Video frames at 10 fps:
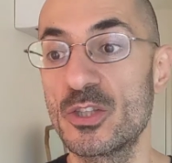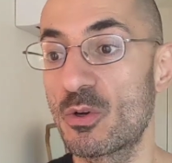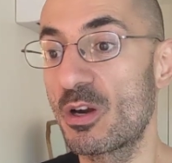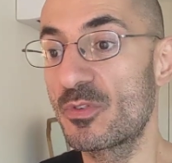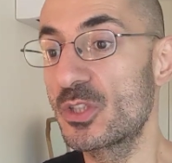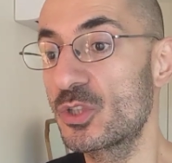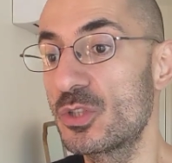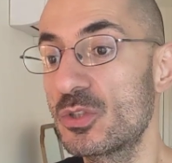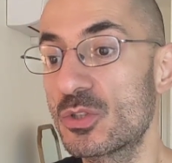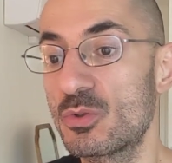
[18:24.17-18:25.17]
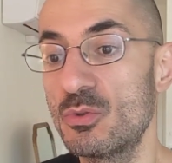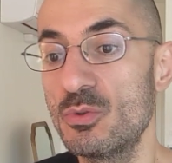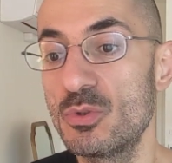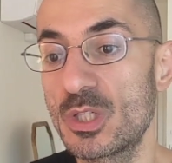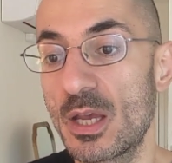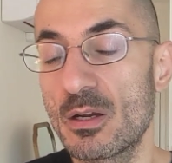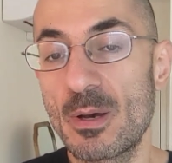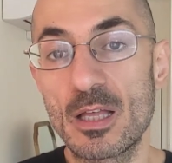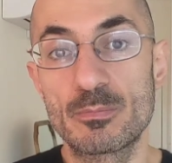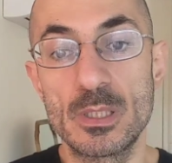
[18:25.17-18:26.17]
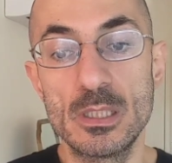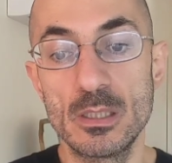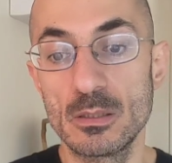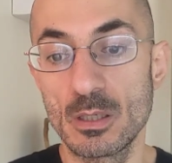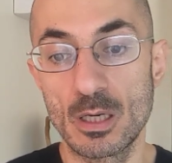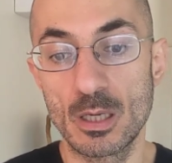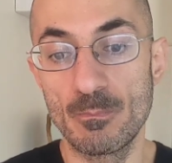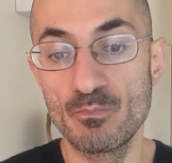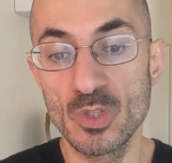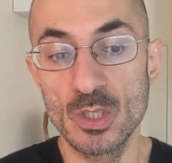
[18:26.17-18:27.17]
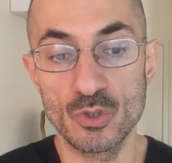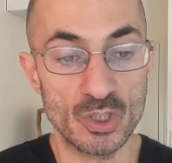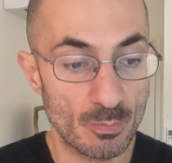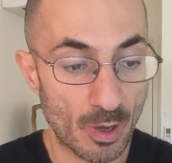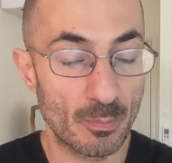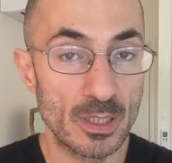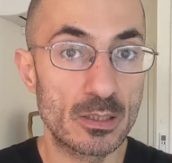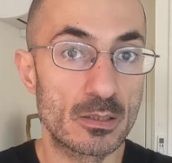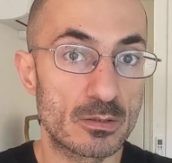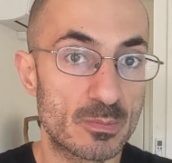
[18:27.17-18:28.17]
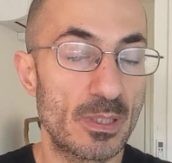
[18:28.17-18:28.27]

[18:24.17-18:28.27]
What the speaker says: There are physicians who care about being just a public